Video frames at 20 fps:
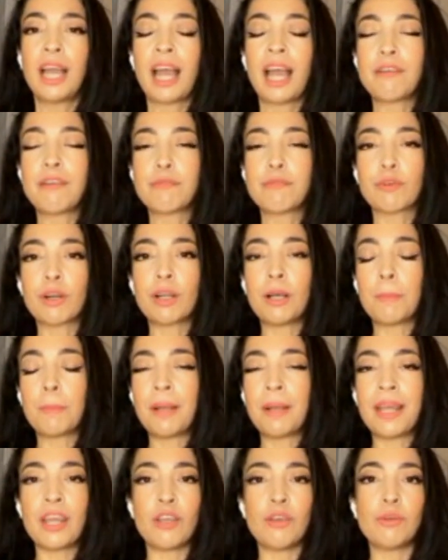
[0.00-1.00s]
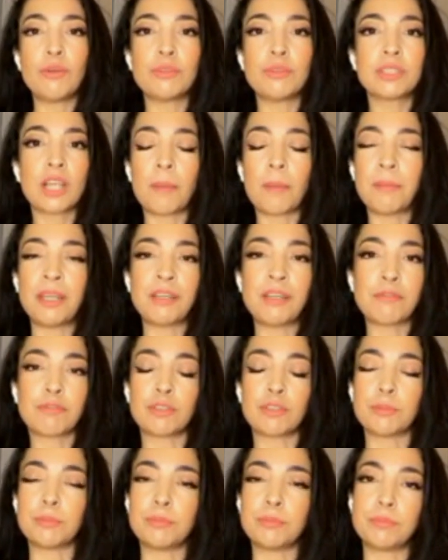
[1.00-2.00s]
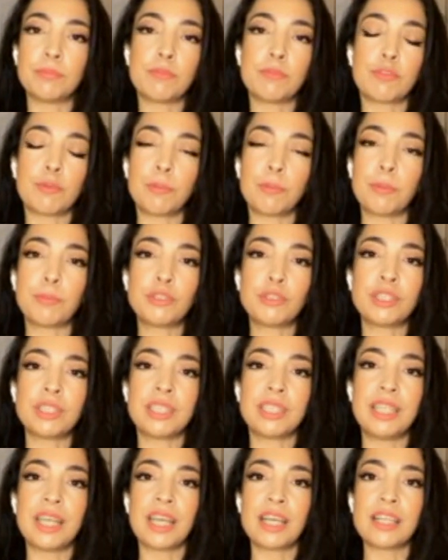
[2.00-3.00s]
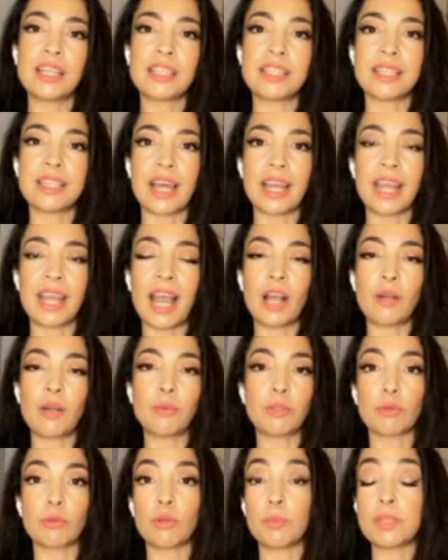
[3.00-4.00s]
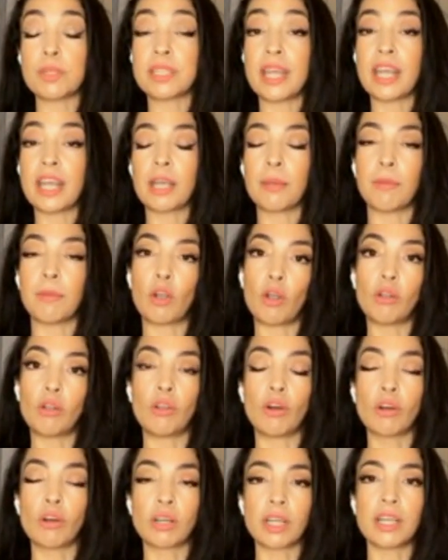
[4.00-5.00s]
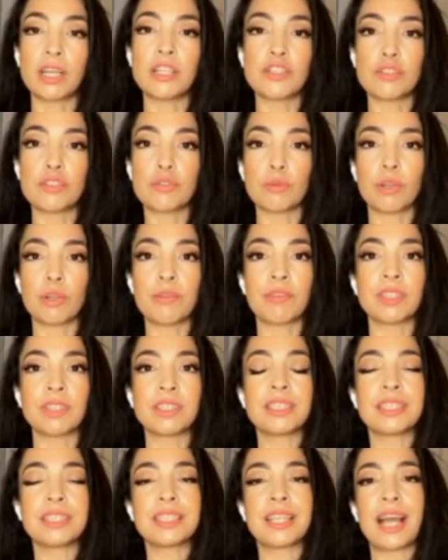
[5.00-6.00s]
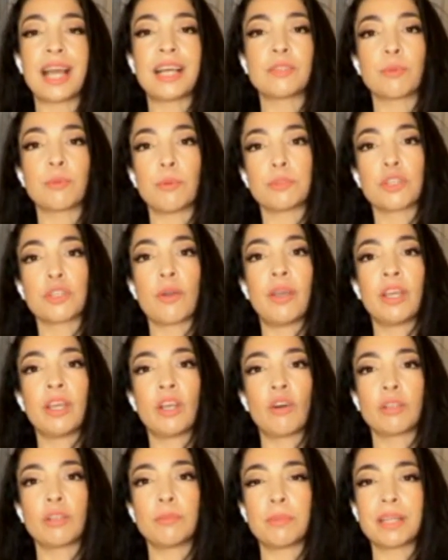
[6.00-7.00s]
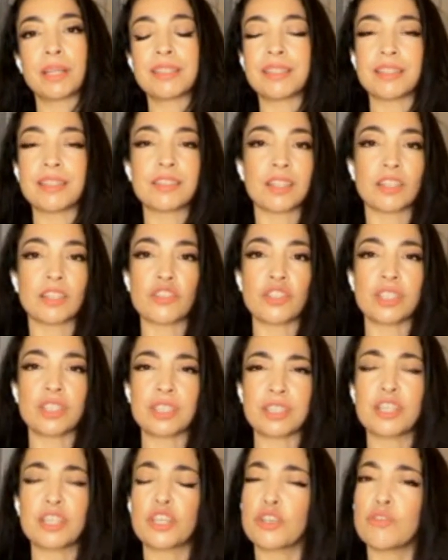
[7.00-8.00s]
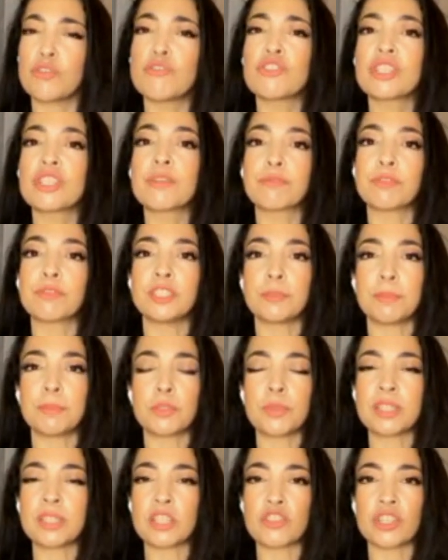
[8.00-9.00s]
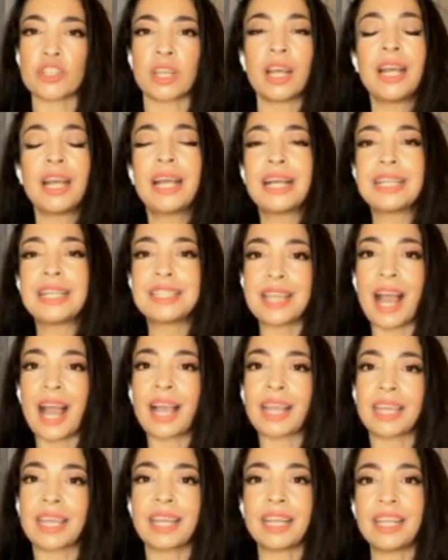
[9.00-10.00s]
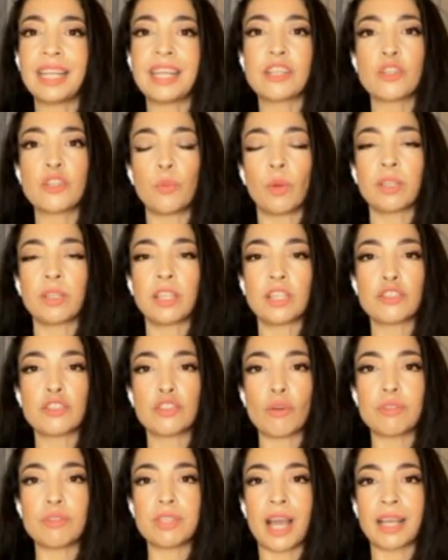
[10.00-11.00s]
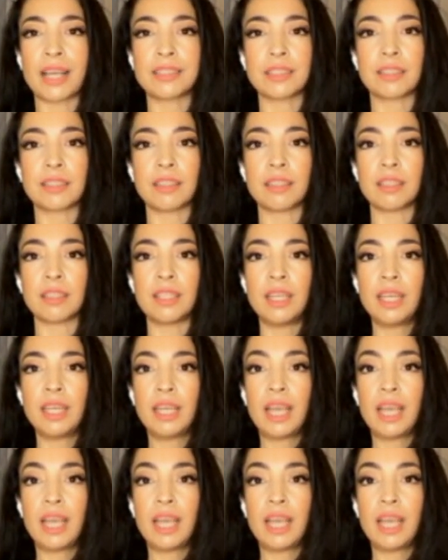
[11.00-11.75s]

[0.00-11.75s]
And for a player who's come in from, from the Bundesliga to Serie A, we thought it would take him a lot longer to sort of understand what was going on because it's such a huge difference between such an attacking league to one that's so tactical.